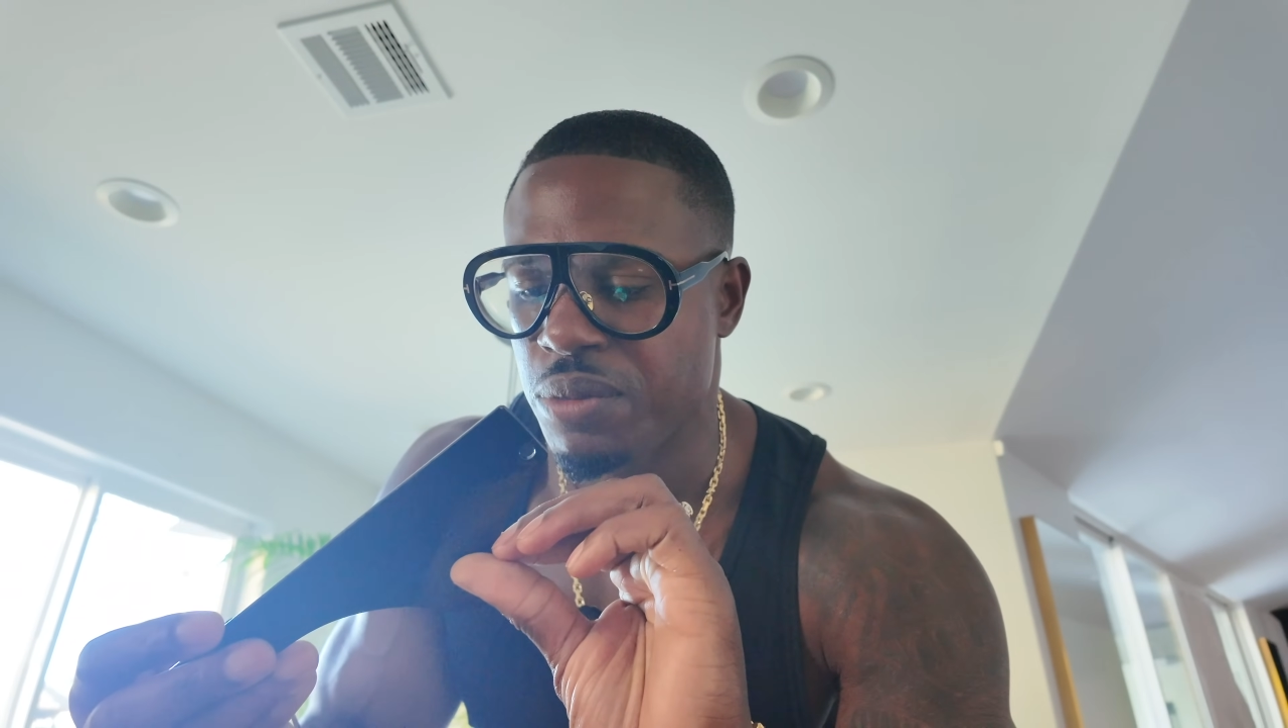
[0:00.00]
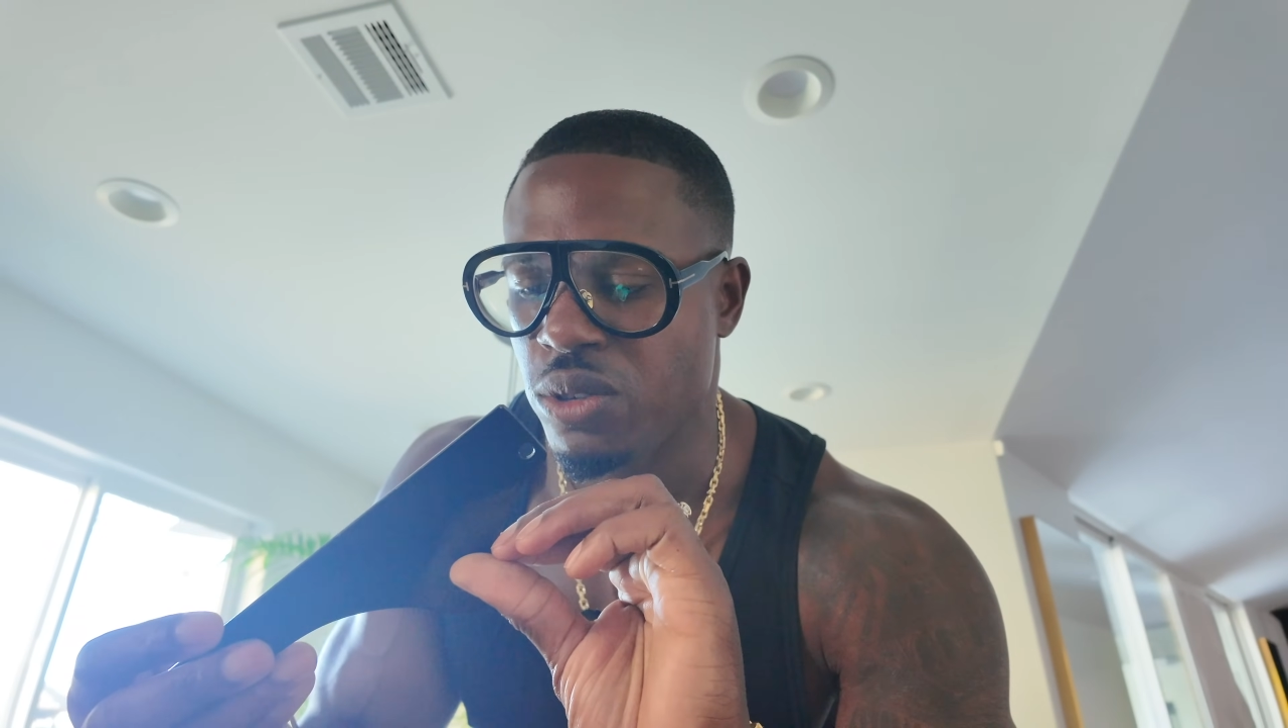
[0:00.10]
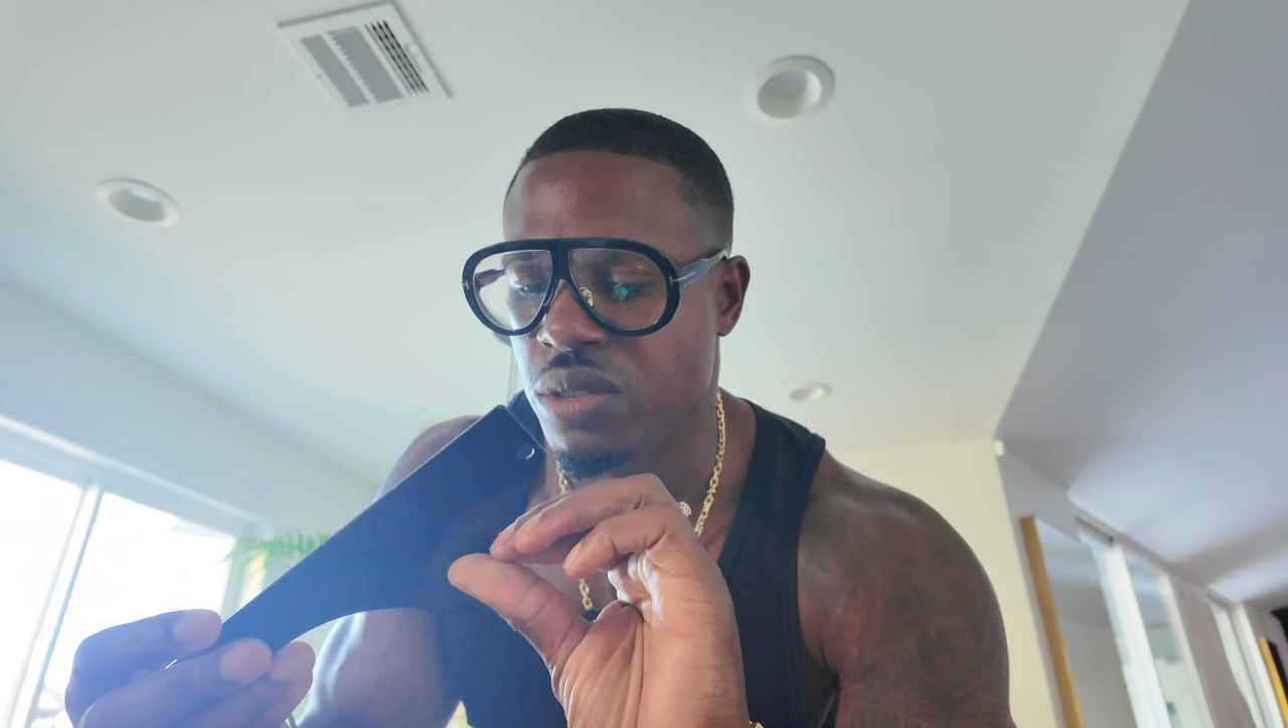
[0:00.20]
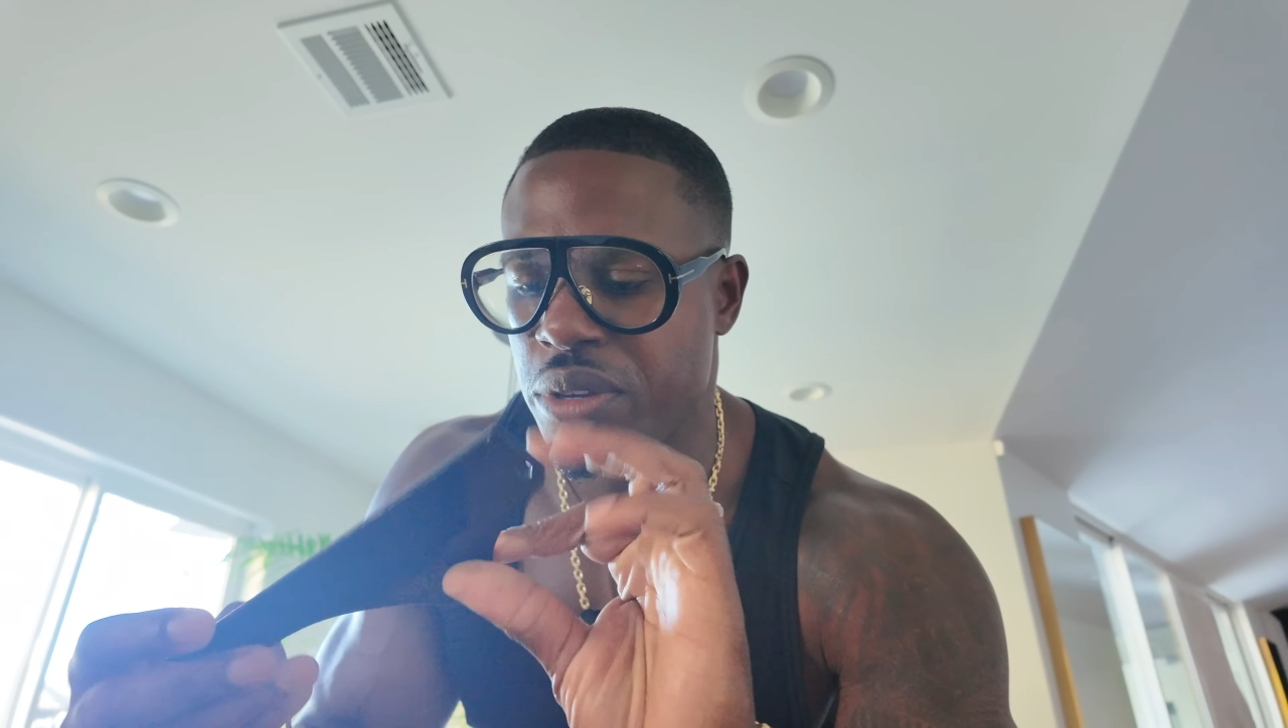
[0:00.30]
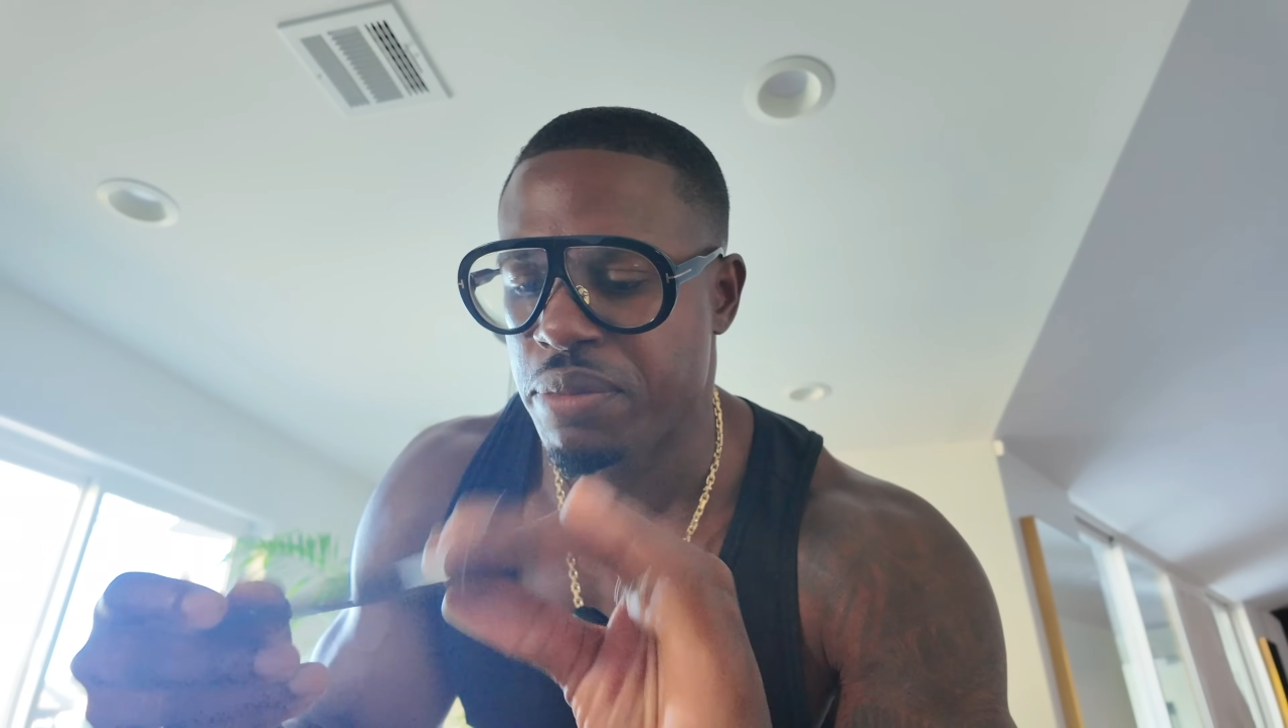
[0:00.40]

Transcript: supposed to be